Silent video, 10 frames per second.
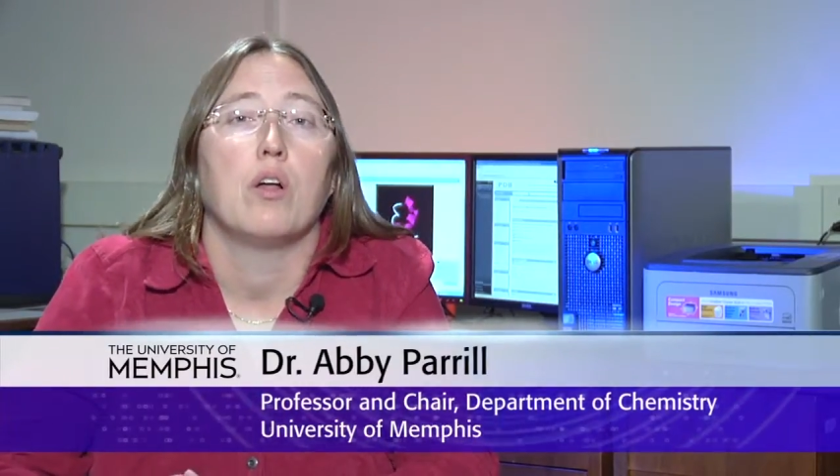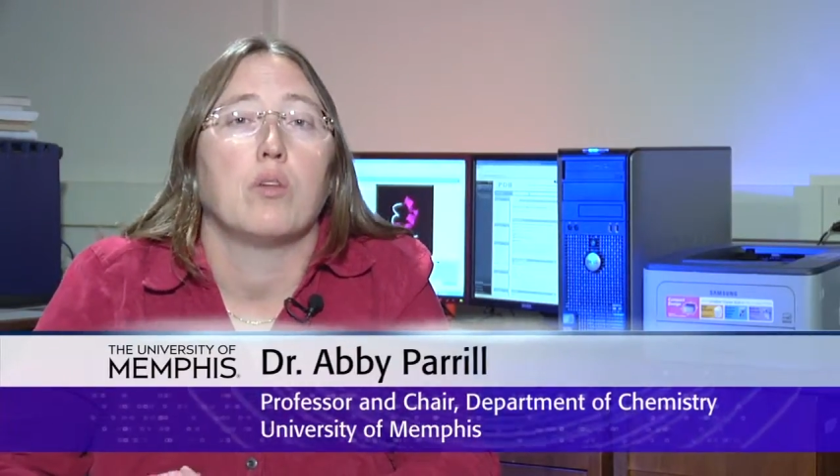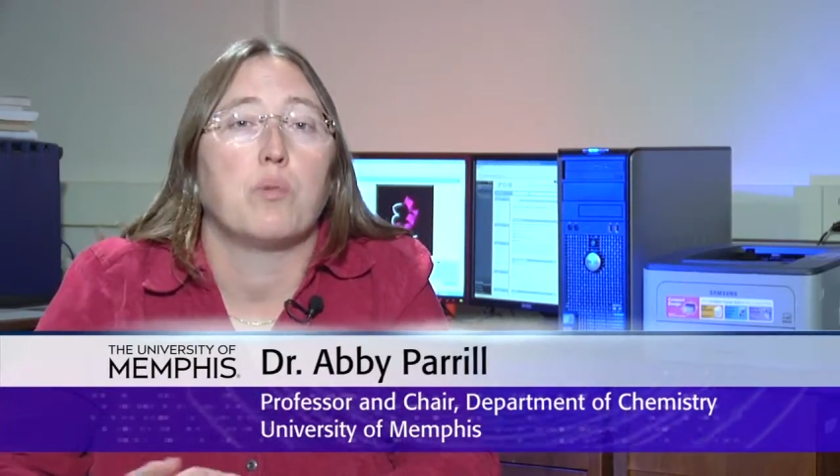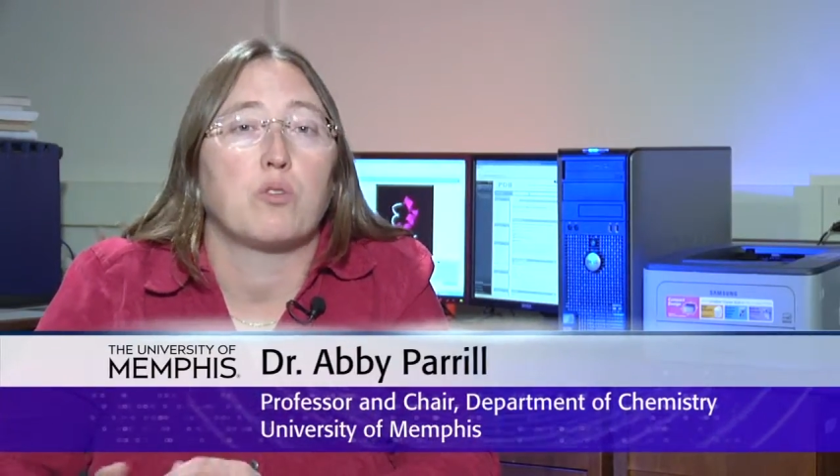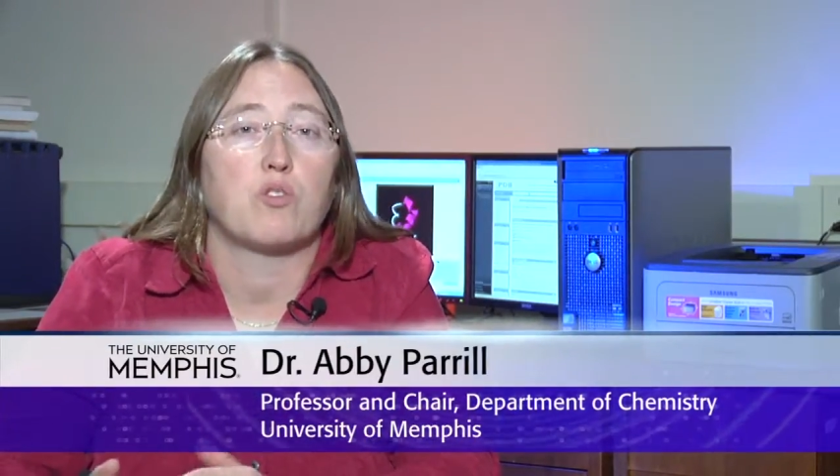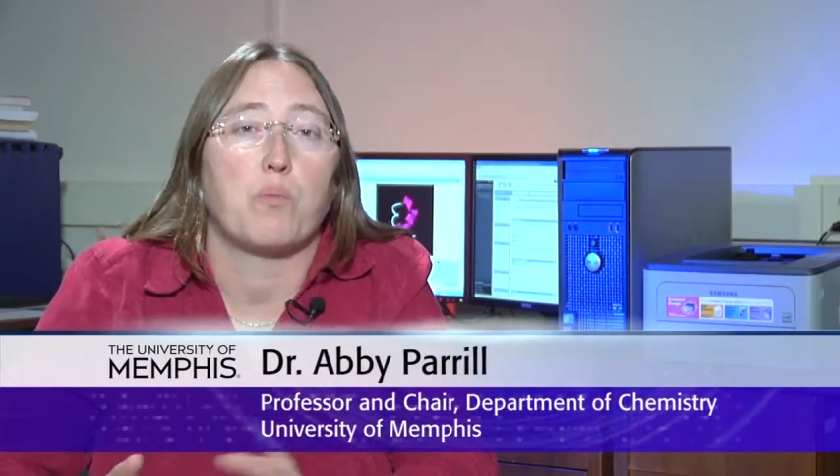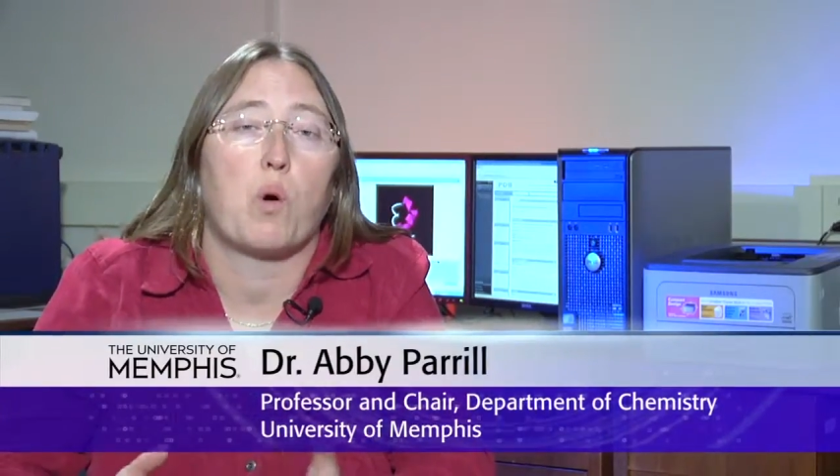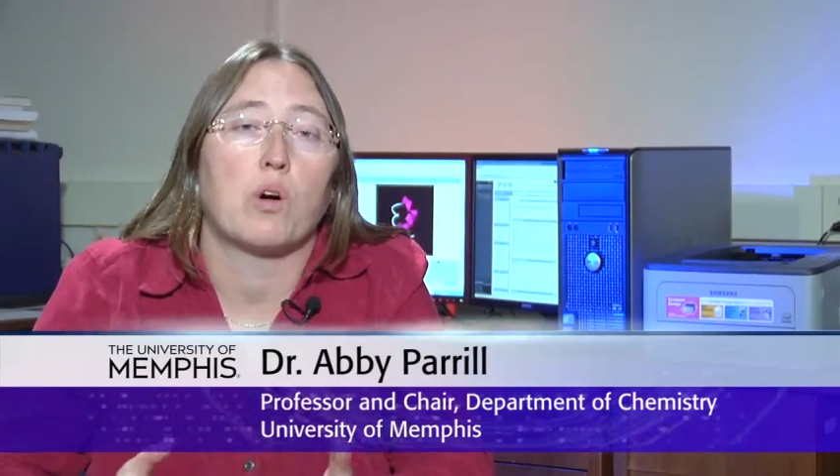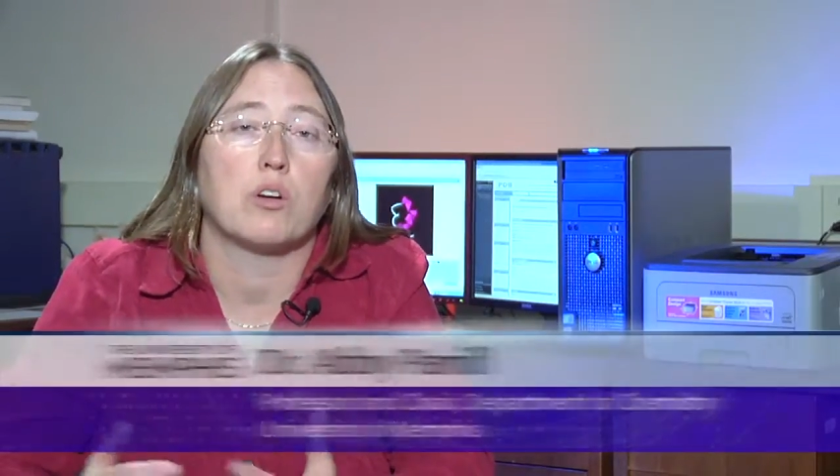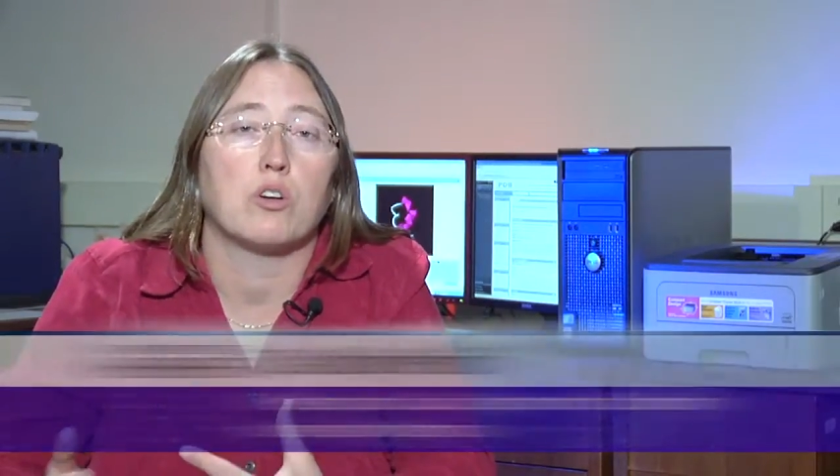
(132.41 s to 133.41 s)
the most
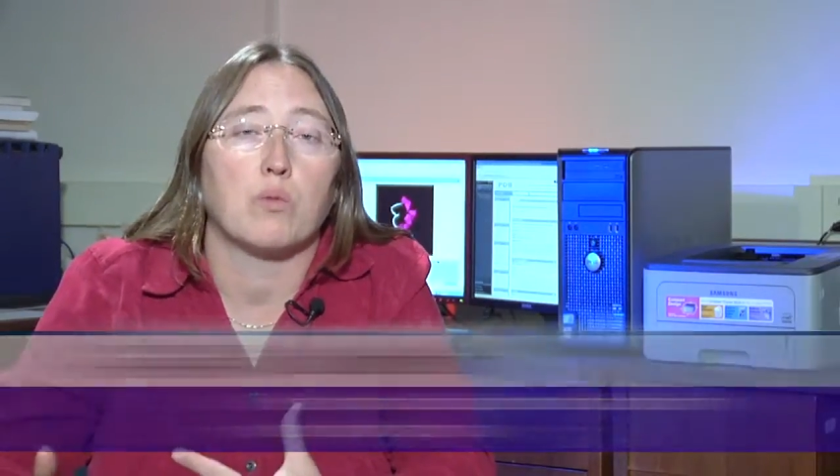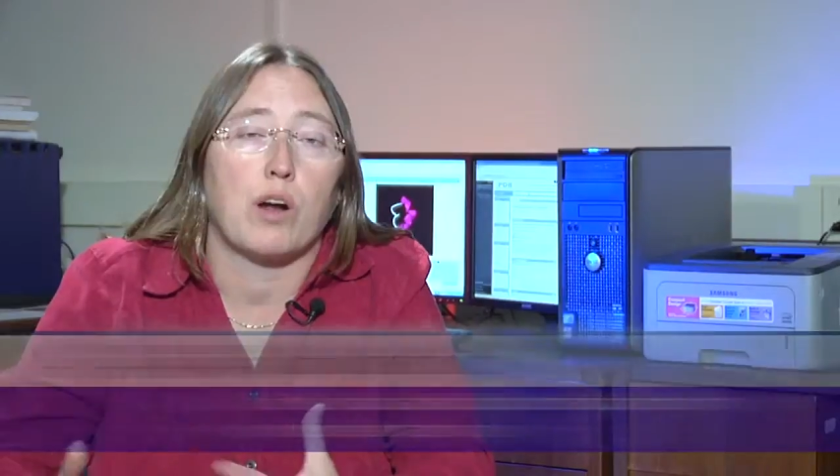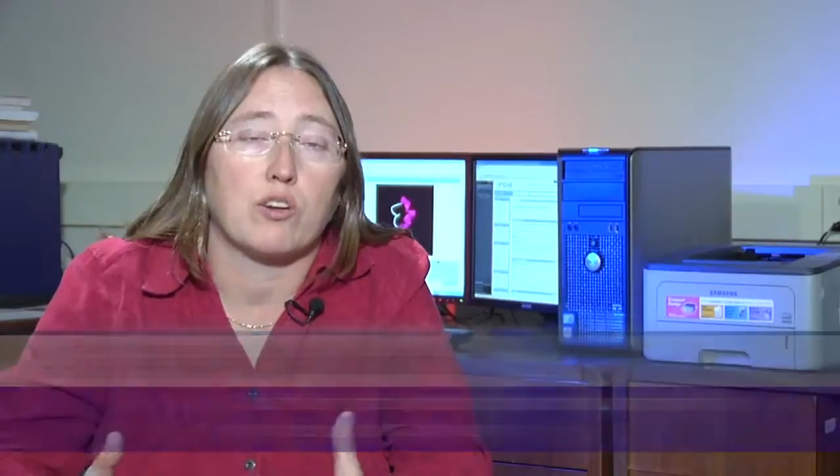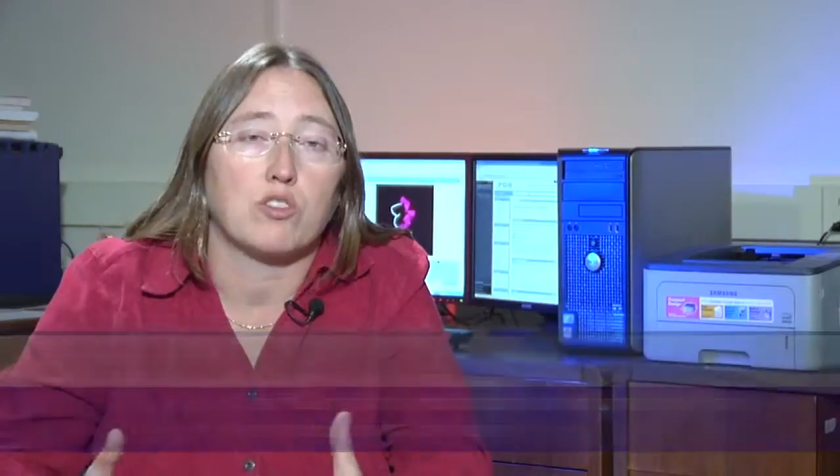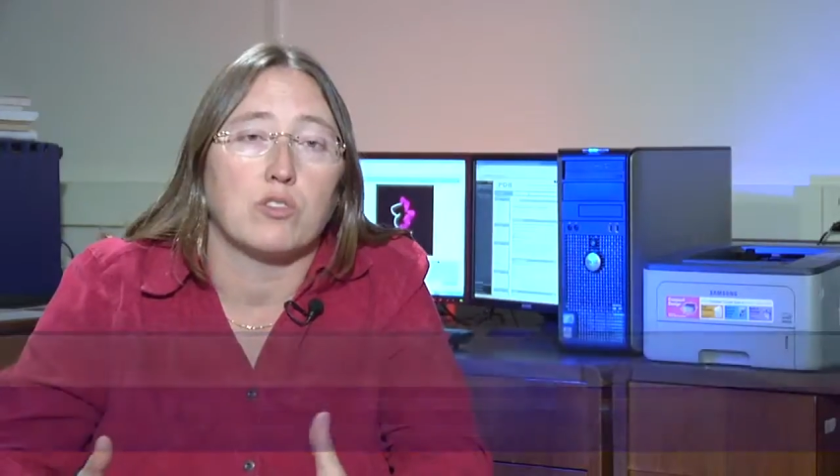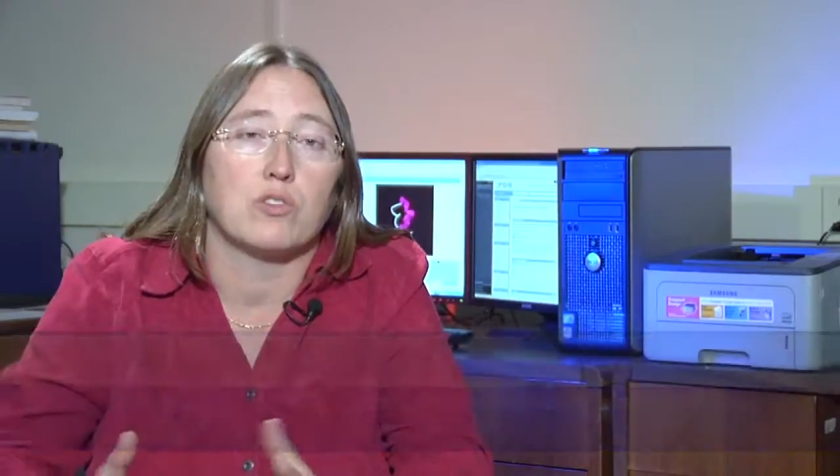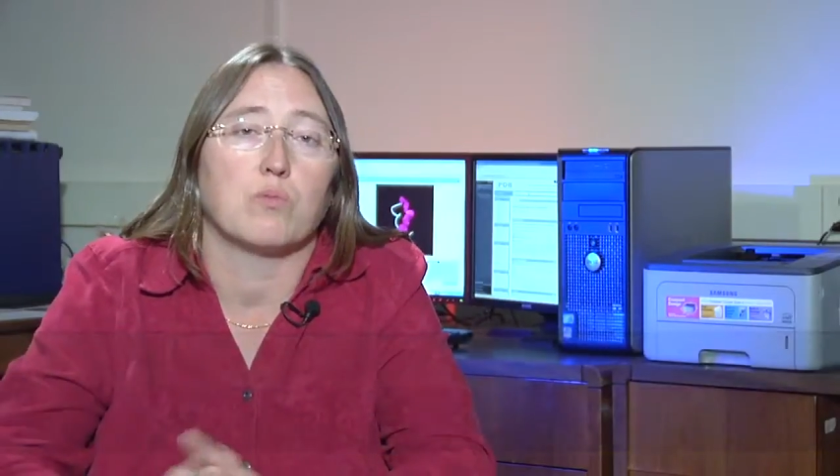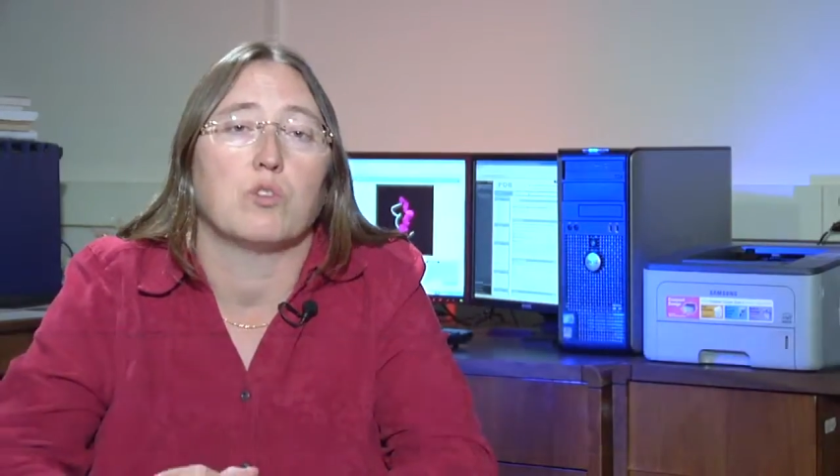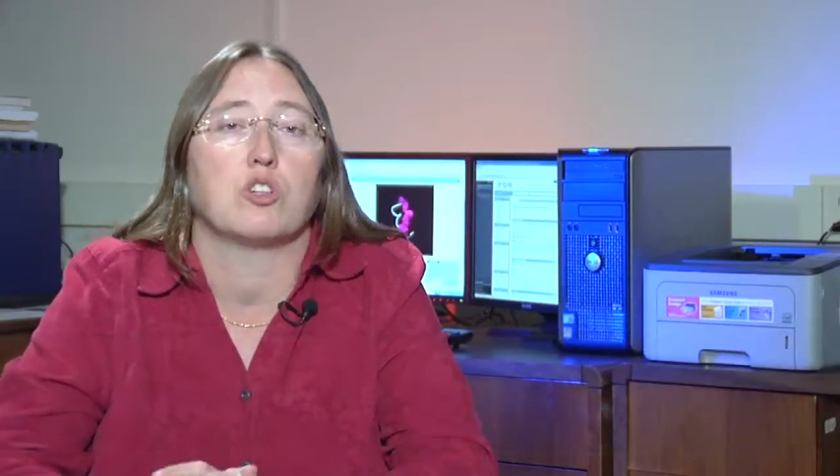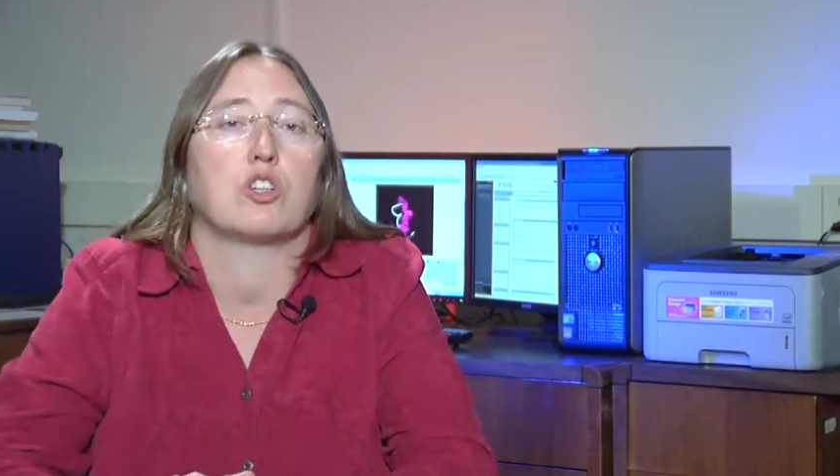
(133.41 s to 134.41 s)
important directions
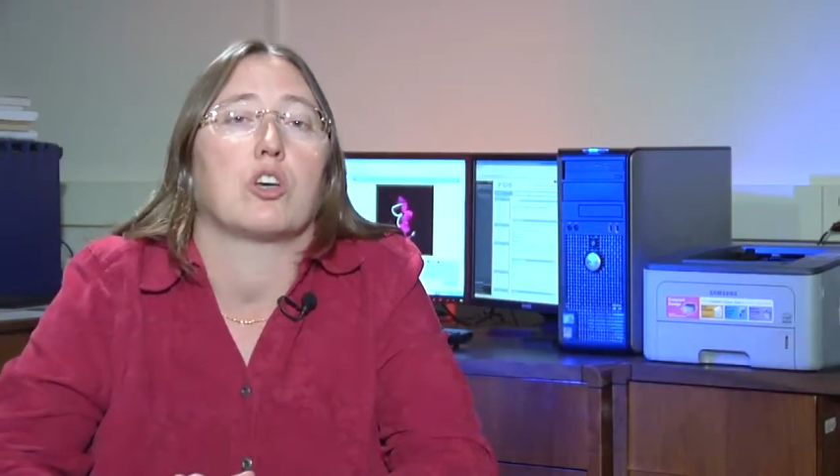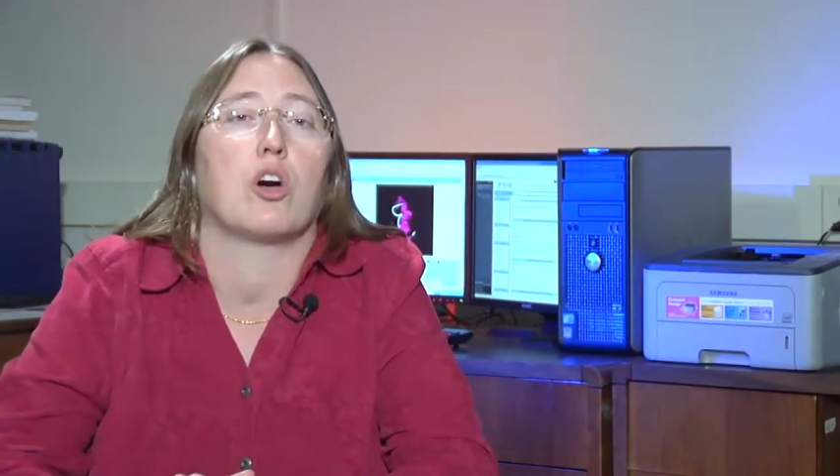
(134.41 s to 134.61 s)
in which to